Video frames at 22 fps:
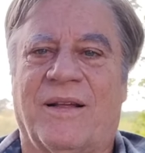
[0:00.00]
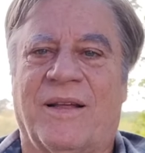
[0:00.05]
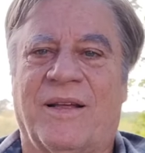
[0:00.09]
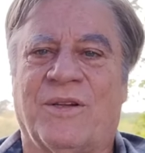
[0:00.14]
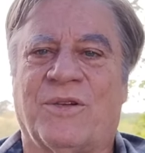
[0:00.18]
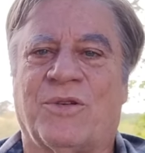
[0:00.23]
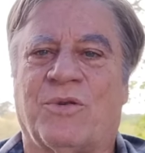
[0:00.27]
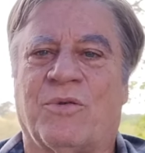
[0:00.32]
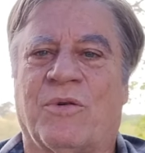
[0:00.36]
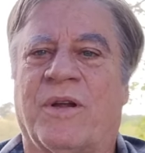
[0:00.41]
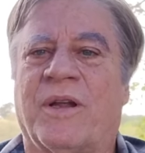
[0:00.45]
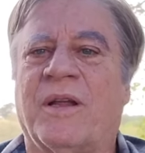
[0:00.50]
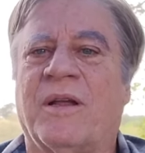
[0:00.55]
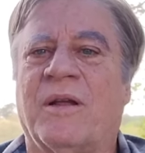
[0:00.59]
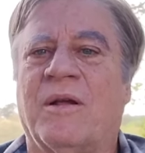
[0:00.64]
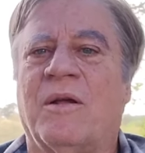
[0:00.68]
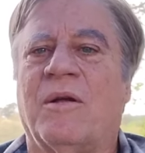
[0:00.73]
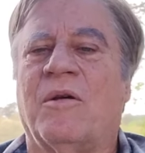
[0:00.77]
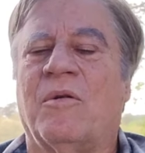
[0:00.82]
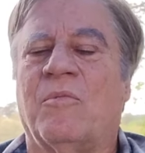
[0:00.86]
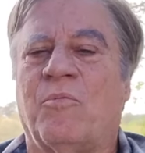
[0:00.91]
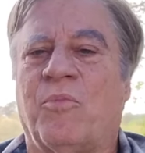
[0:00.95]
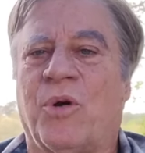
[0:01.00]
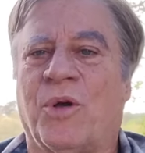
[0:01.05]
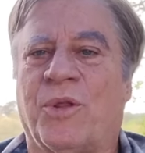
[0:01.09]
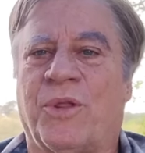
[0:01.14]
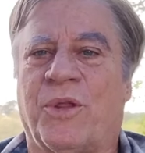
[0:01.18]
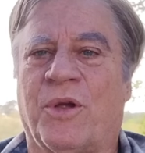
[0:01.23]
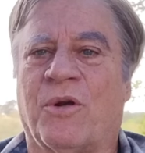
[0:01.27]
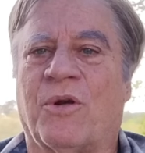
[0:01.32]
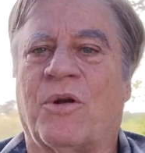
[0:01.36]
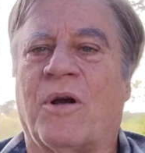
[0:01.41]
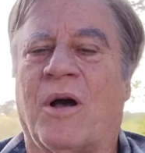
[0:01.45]
history
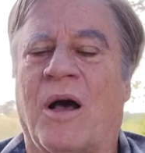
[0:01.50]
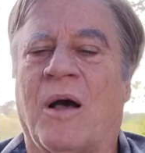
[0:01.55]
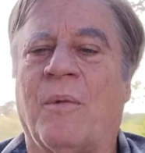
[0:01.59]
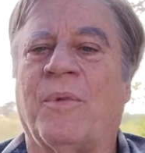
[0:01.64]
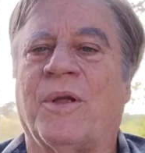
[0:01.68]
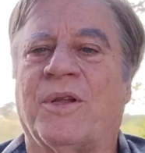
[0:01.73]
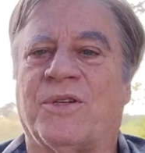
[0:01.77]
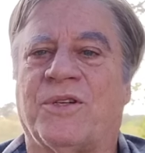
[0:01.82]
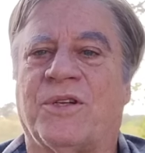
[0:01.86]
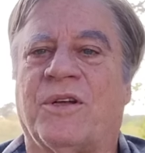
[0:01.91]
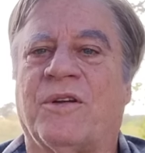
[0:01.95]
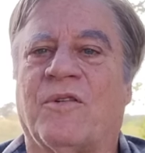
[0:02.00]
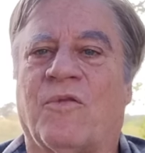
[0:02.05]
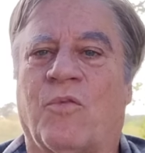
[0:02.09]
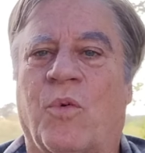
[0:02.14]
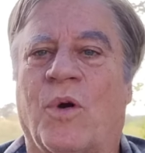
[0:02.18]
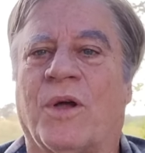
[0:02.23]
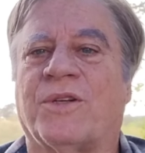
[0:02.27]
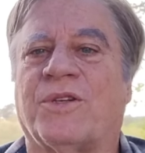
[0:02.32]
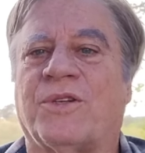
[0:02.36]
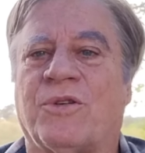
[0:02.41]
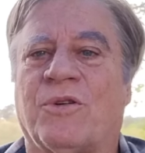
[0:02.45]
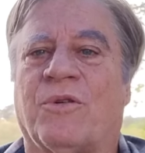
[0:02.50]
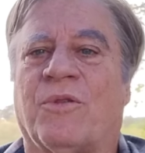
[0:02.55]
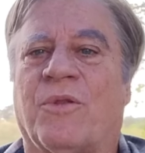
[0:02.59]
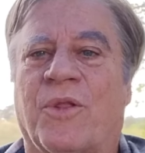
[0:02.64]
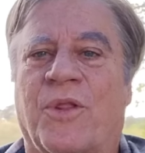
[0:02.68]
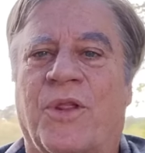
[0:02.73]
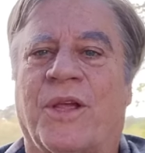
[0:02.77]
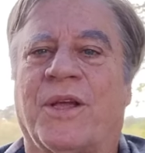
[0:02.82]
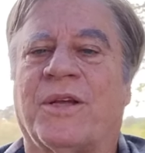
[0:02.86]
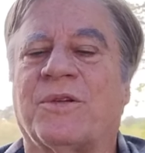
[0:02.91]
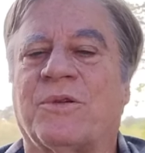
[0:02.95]
put their comments in of what
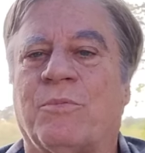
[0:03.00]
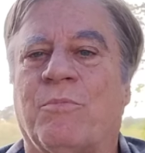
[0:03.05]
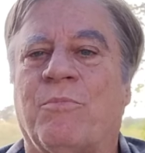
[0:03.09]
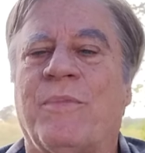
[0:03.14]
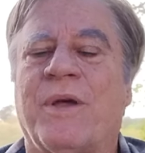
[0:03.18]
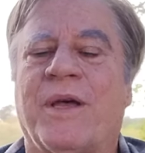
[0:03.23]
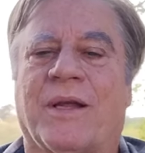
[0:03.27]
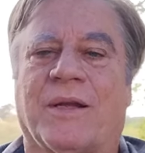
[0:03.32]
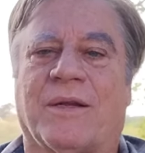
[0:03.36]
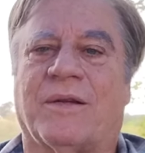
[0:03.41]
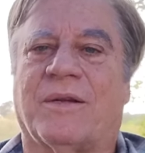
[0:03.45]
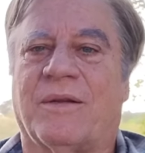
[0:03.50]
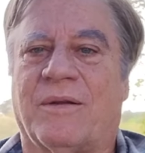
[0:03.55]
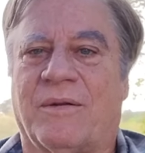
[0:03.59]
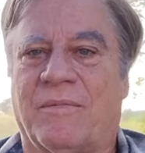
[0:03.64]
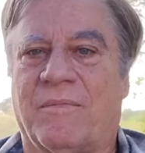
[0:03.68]
certain things meant.